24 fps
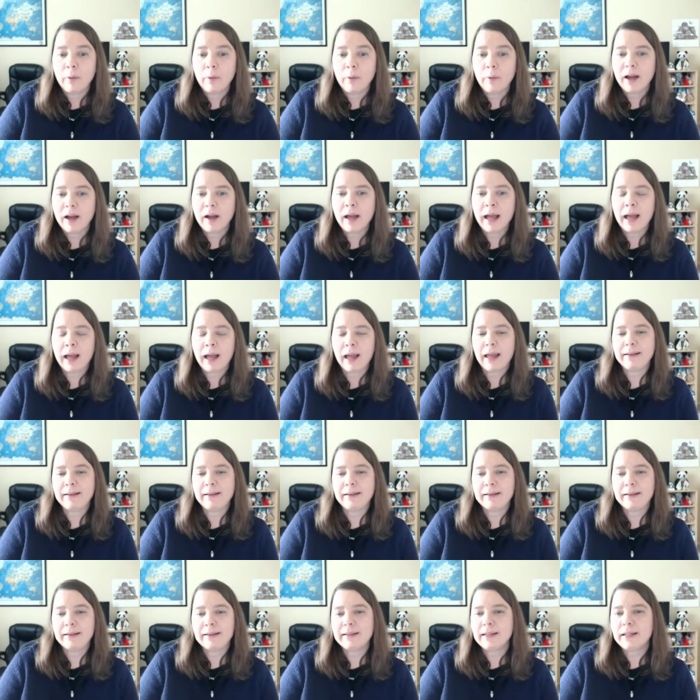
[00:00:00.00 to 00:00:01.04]
Well,
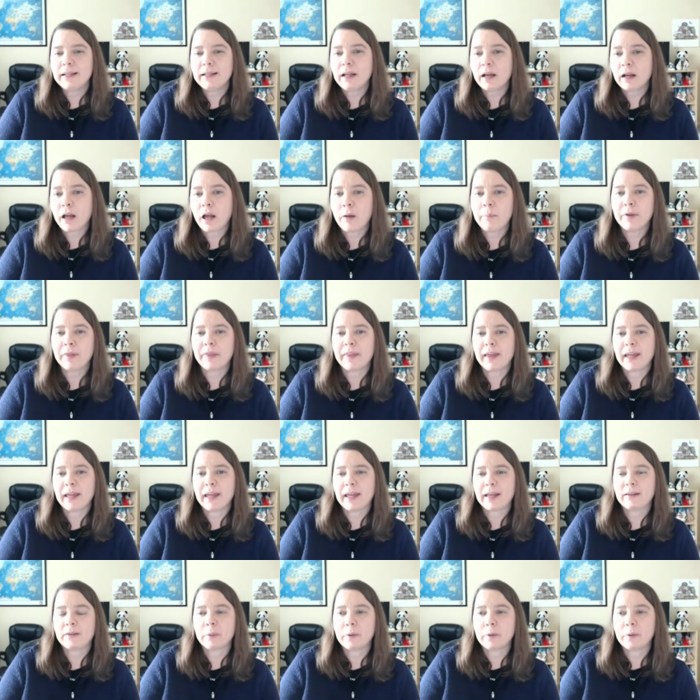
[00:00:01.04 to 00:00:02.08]
I did a couple of
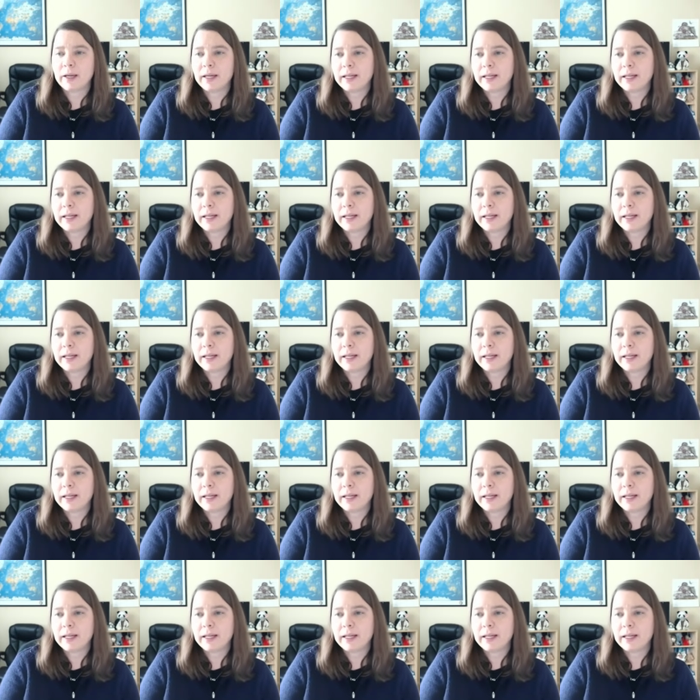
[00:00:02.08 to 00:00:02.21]
things.